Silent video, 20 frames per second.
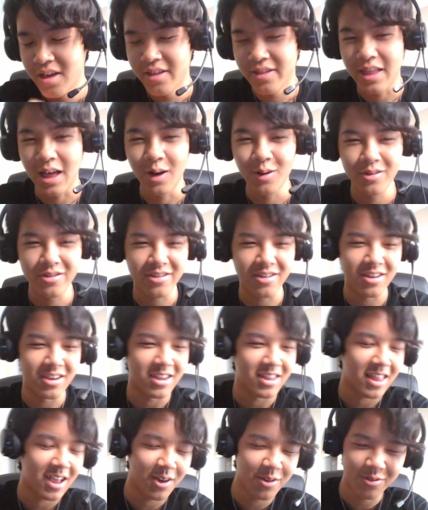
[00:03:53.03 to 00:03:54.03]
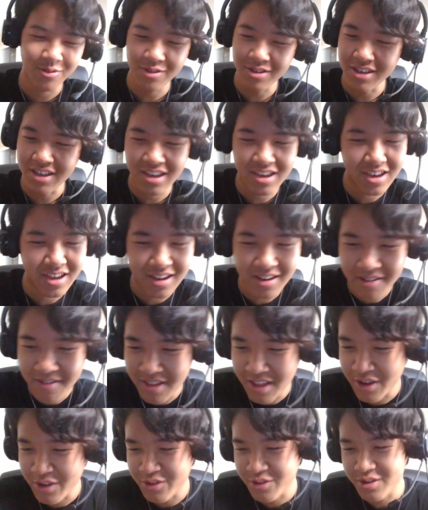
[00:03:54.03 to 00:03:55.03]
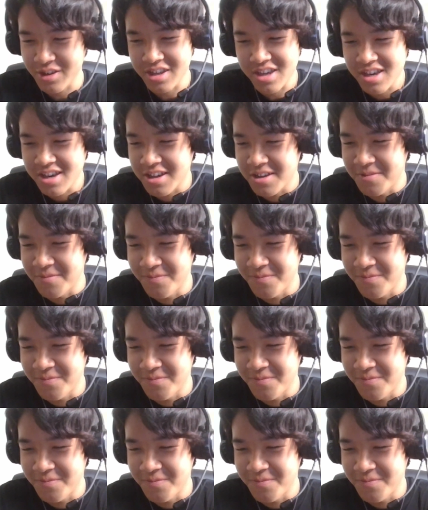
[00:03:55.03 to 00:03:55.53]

That was good. That was really good. That was really good.